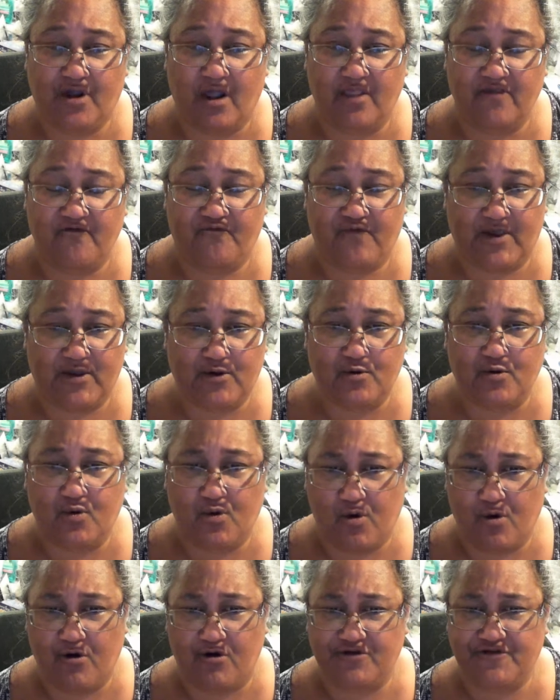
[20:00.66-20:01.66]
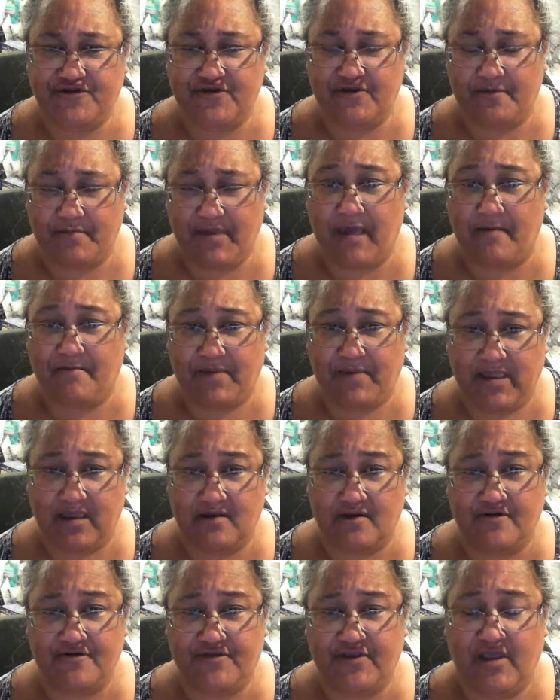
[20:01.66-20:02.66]
the federal court's
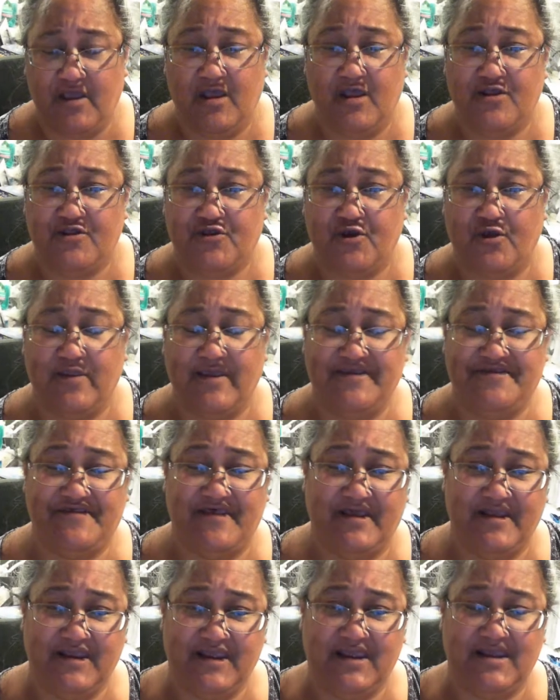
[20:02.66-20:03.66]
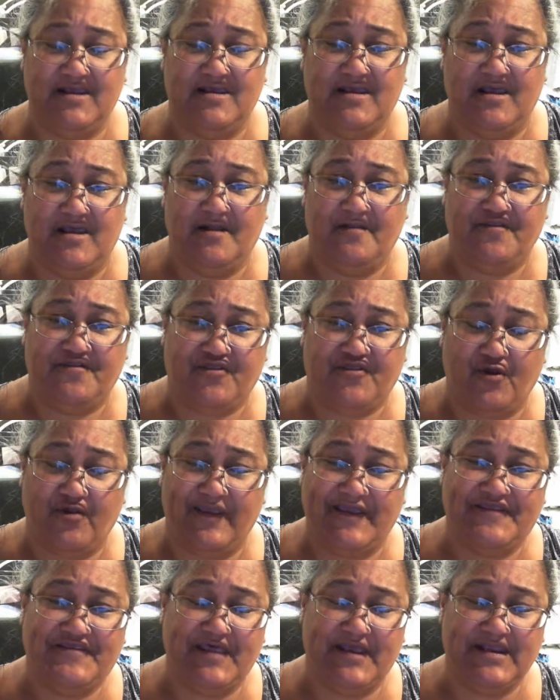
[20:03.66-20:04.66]
appeals, so they send it
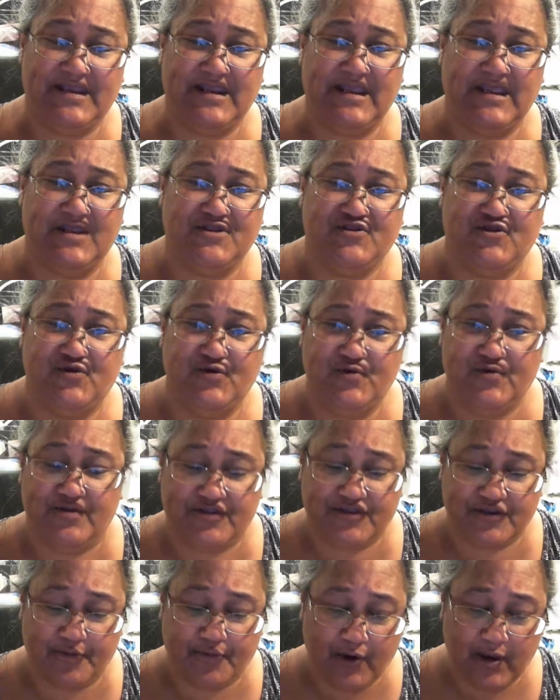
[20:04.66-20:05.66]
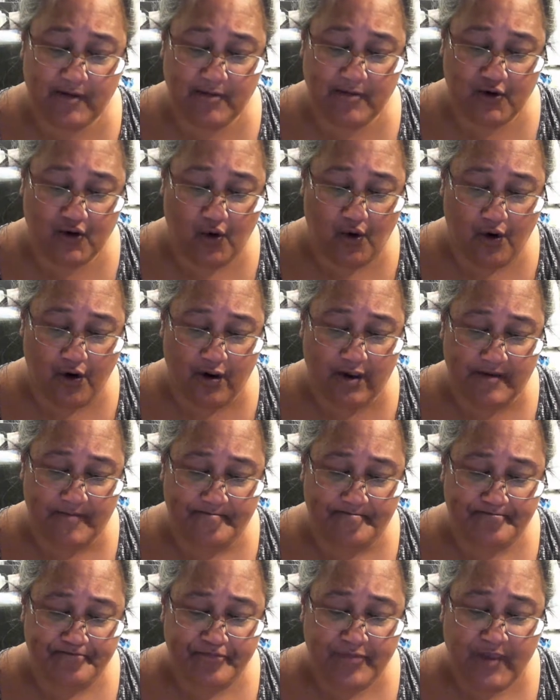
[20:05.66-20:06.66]
to the Supreme Court.
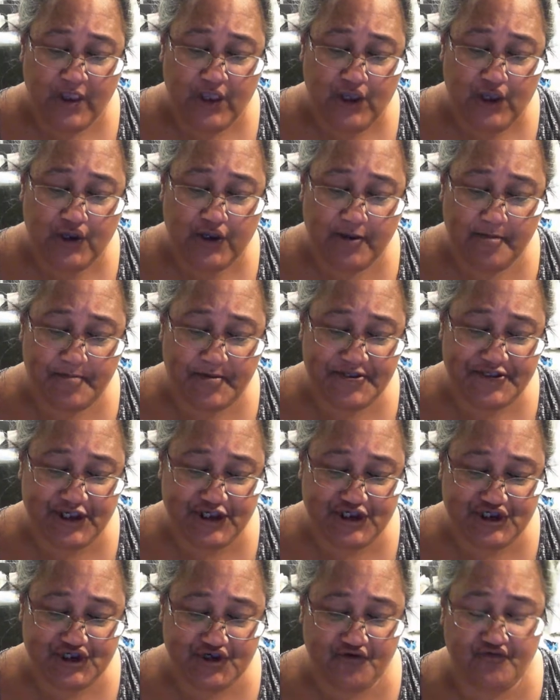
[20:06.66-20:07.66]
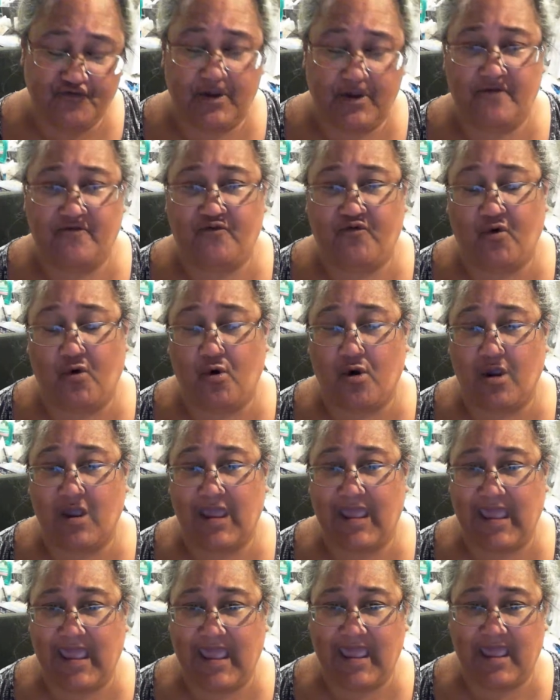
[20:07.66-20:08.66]
You can petition for
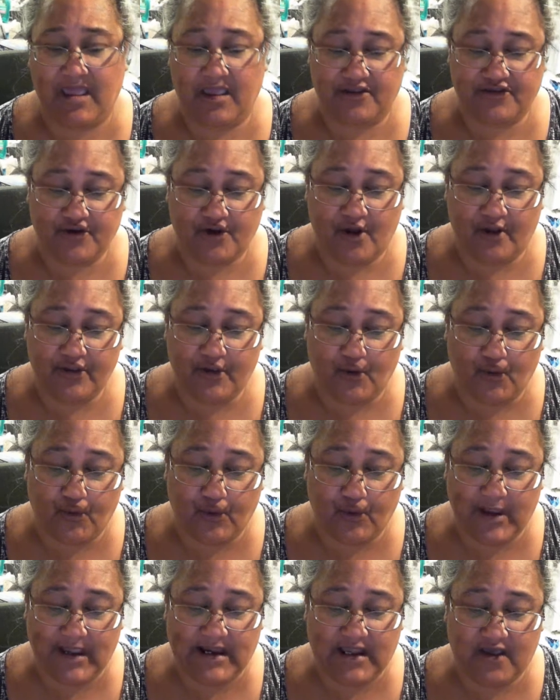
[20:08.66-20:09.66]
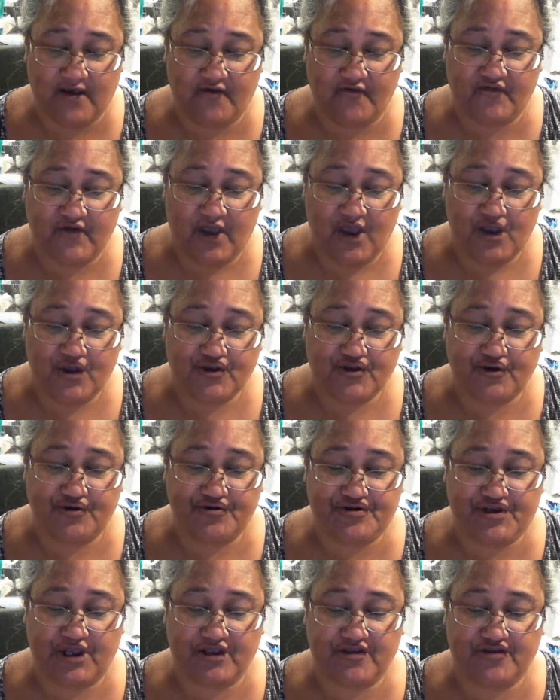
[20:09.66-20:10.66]
it's called a writ of
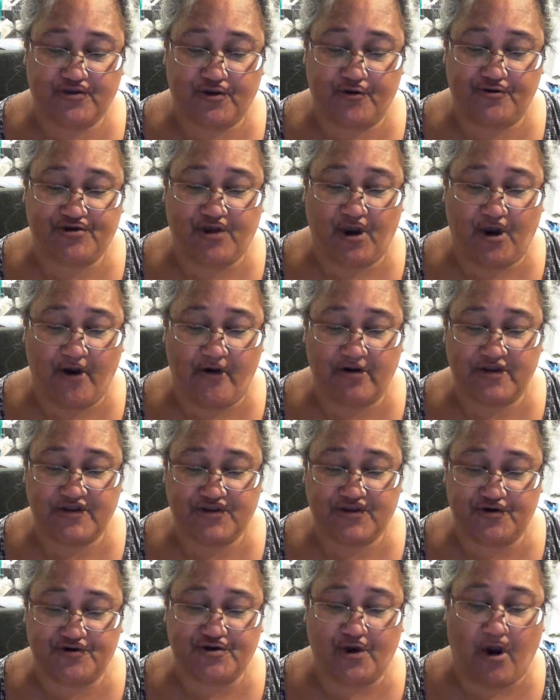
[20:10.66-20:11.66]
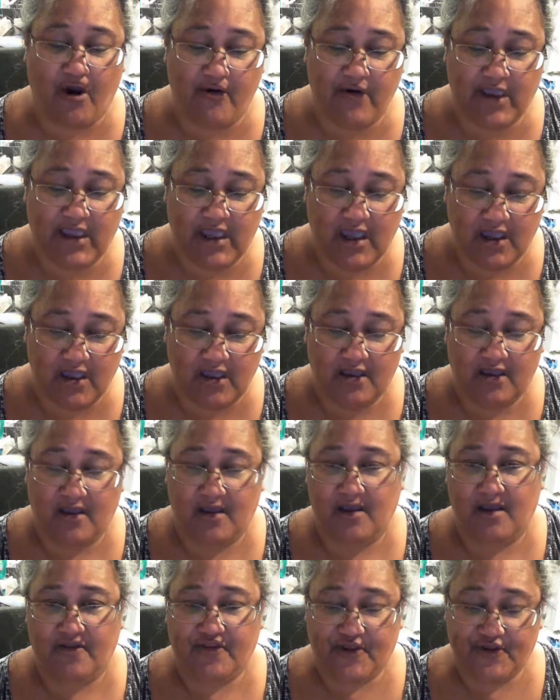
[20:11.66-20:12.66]
certiorari,
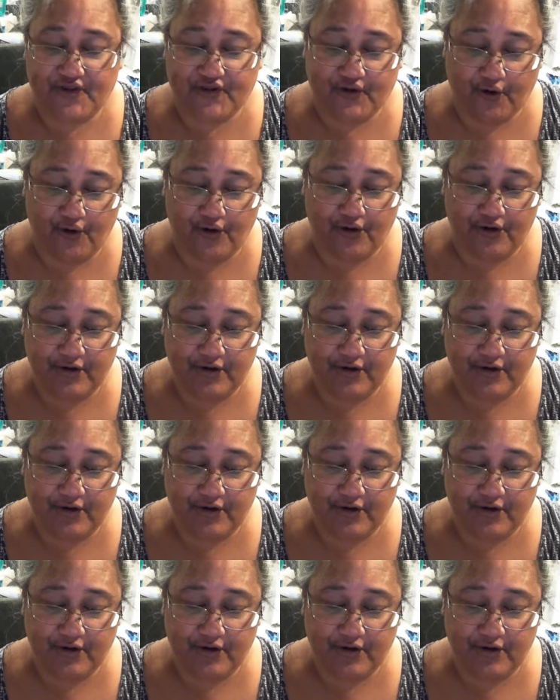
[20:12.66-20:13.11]
the cert.